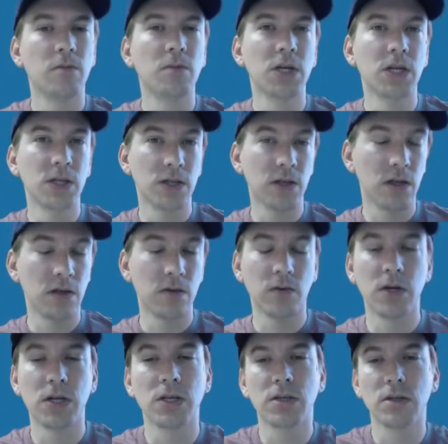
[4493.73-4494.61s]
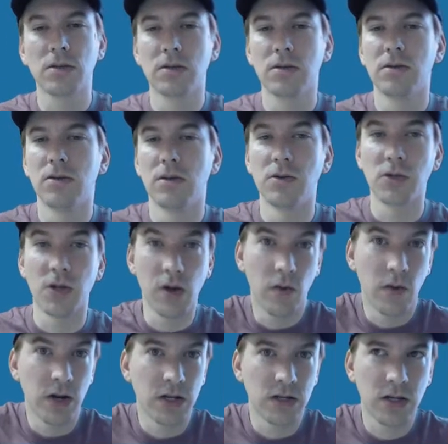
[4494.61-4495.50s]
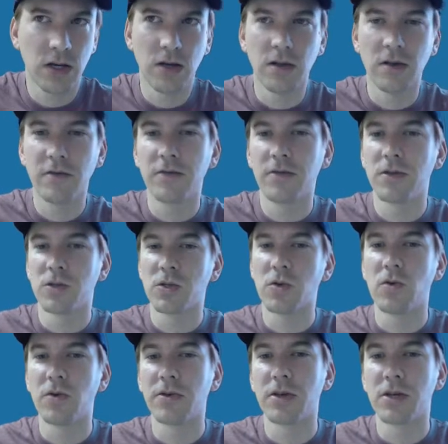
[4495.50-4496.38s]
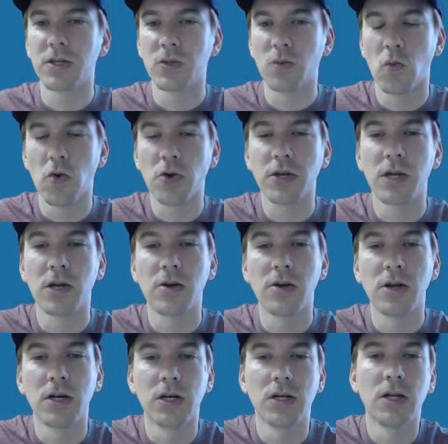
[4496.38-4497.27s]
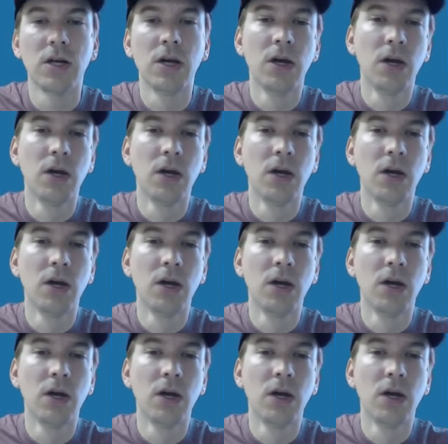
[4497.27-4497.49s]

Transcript: because otherwise there's no way to tell if the score thing is working or not.